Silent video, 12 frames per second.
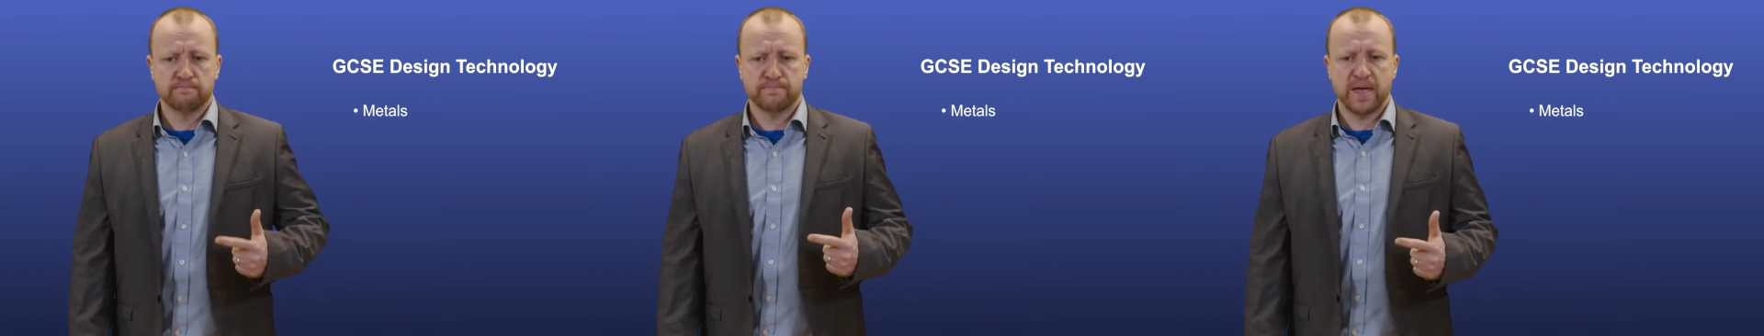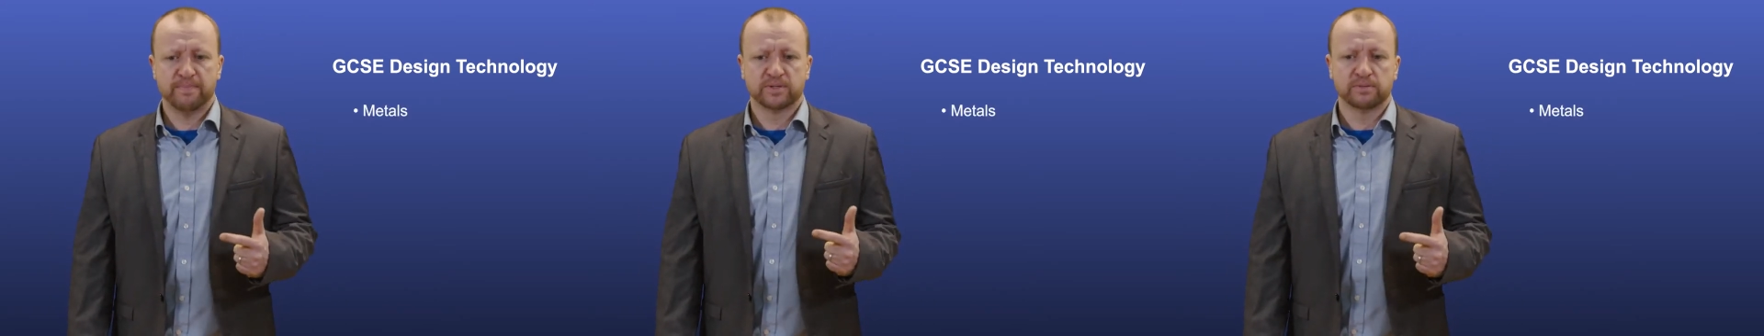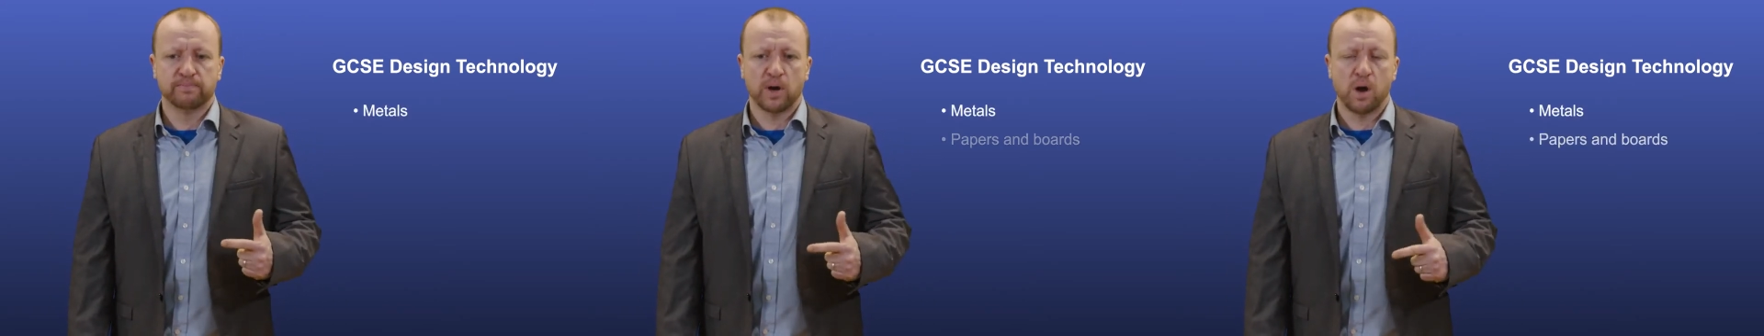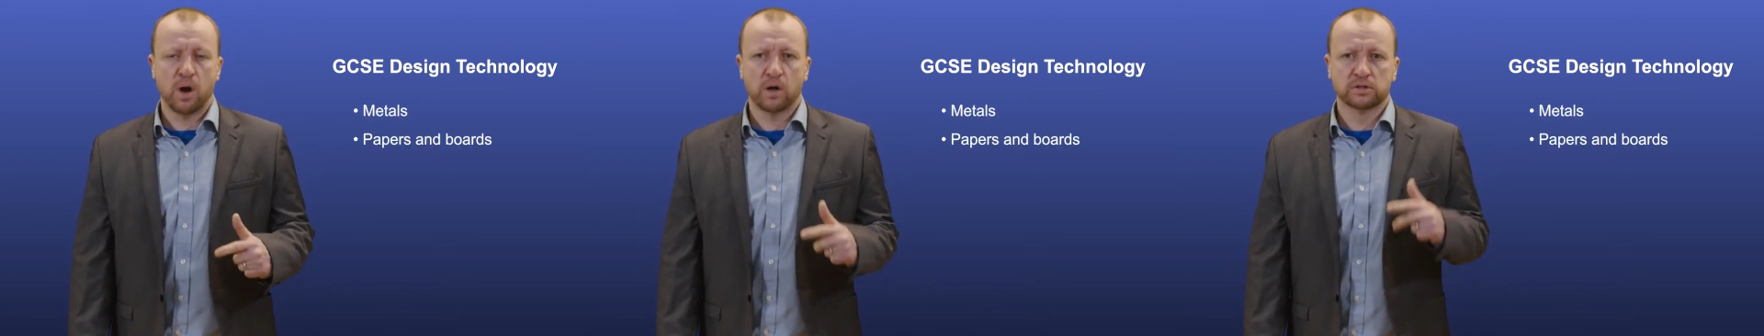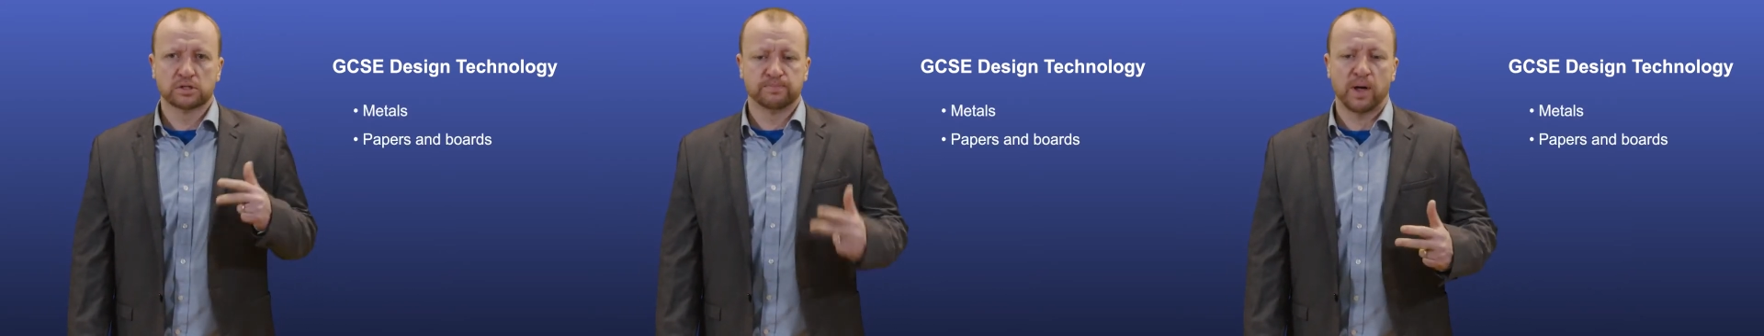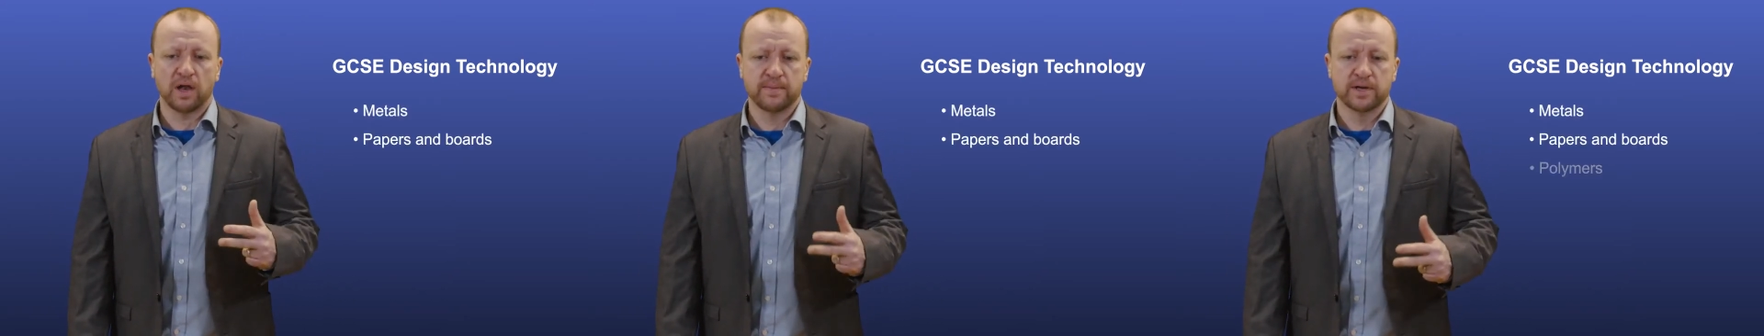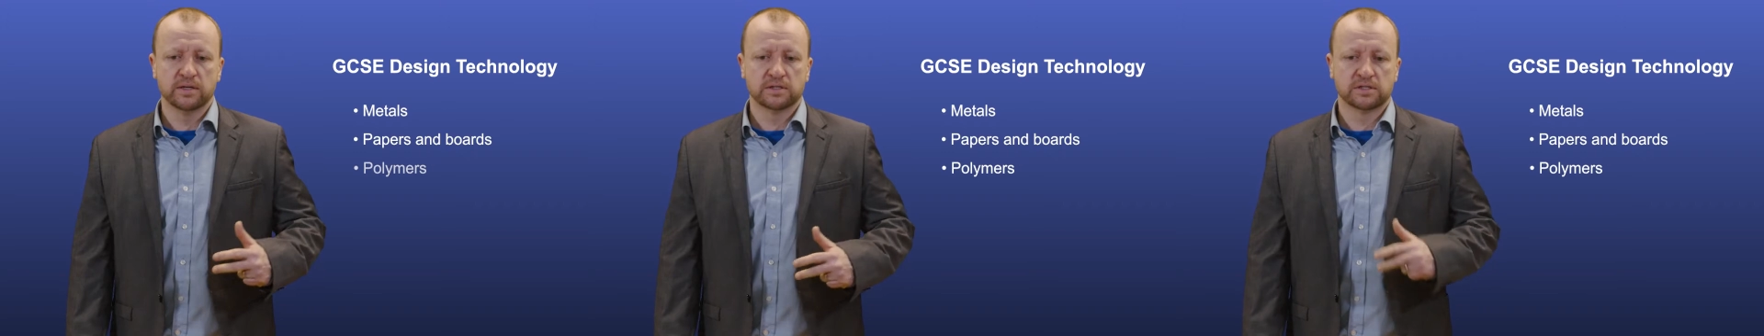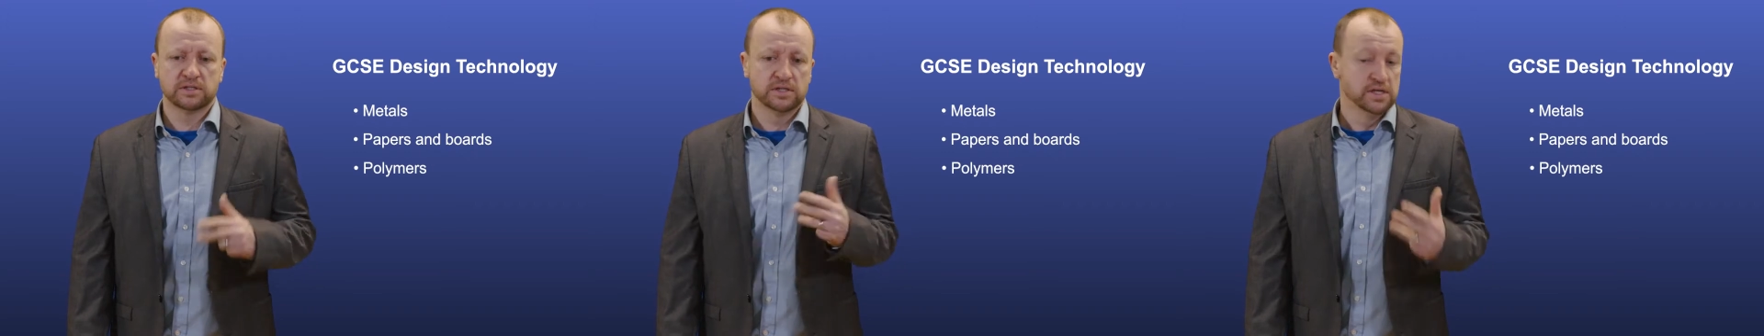papers and boards,
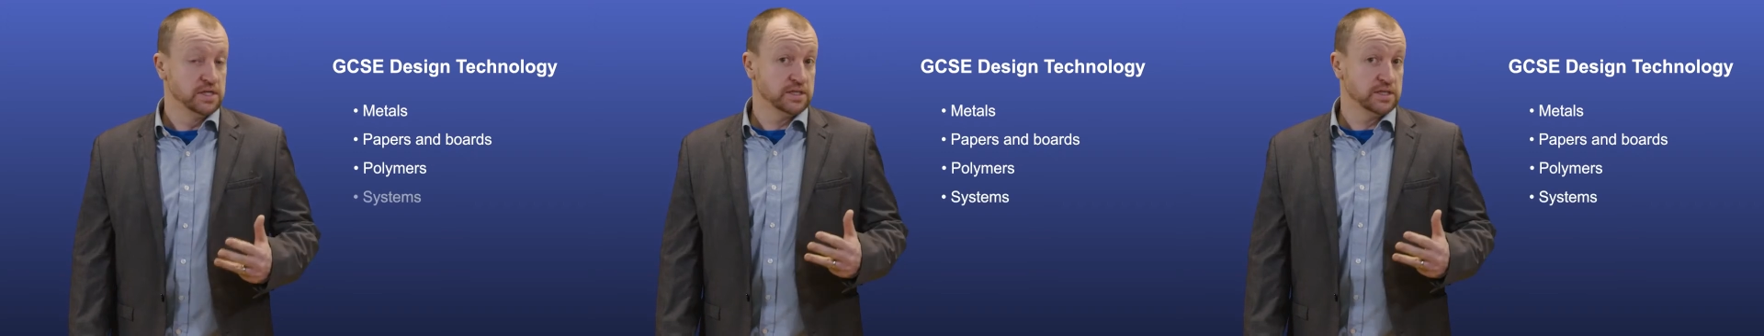polymers,